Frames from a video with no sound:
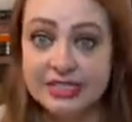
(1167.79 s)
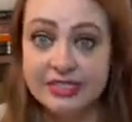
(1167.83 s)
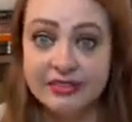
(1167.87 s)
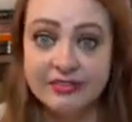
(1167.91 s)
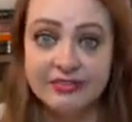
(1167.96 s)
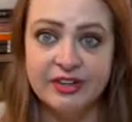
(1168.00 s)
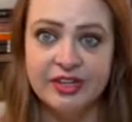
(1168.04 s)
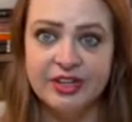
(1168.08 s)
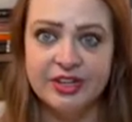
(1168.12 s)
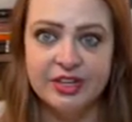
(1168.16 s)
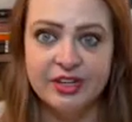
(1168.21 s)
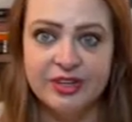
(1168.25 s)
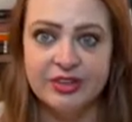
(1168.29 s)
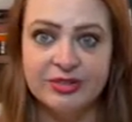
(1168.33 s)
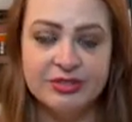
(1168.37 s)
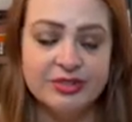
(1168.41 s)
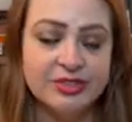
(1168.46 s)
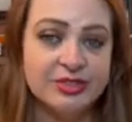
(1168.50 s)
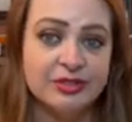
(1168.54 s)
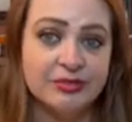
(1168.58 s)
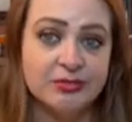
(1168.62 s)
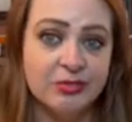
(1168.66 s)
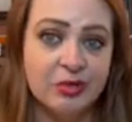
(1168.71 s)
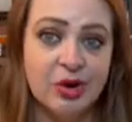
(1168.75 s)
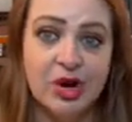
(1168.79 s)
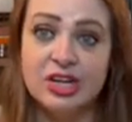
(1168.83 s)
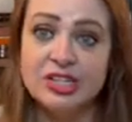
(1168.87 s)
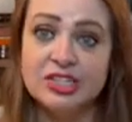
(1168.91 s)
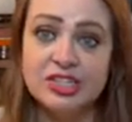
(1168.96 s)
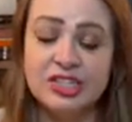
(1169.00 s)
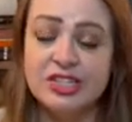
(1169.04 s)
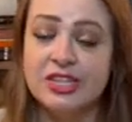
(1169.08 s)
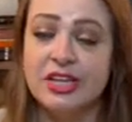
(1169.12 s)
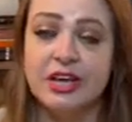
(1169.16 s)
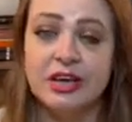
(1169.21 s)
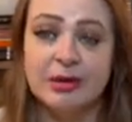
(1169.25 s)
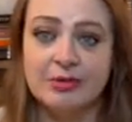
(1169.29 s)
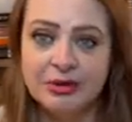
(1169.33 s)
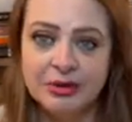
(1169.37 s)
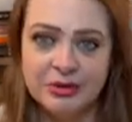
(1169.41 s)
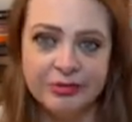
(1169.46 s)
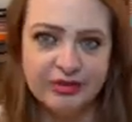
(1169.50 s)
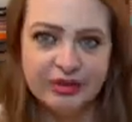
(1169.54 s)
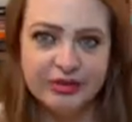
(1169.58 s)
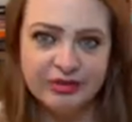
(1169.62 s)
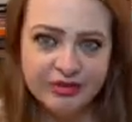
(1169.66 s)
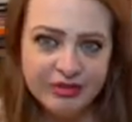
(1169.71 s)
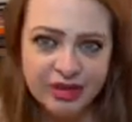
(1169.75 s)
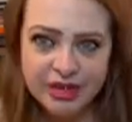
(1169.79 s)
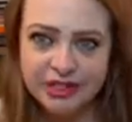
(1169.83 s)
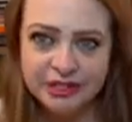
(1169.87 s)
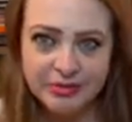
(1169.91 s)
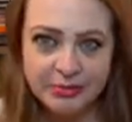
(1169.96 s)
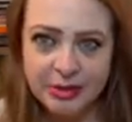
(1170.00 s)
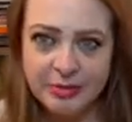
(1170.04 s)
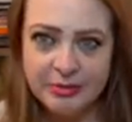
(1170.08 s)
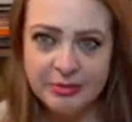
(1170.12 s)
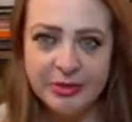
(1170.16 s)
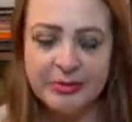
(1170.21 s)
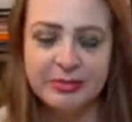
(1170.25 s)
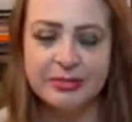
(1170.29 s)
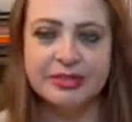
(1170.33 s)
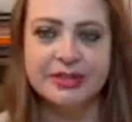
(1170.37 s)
videos and watched them and refreshed my memory.